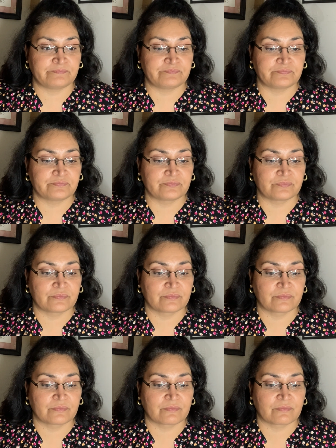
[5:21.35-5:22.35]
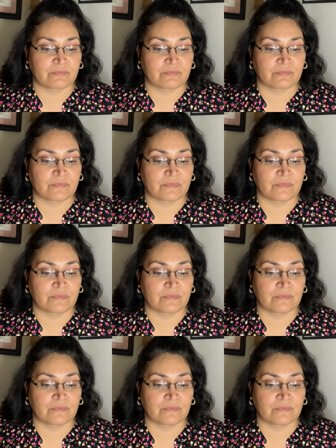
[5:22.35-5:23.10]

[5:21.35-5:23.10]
Nothing is said.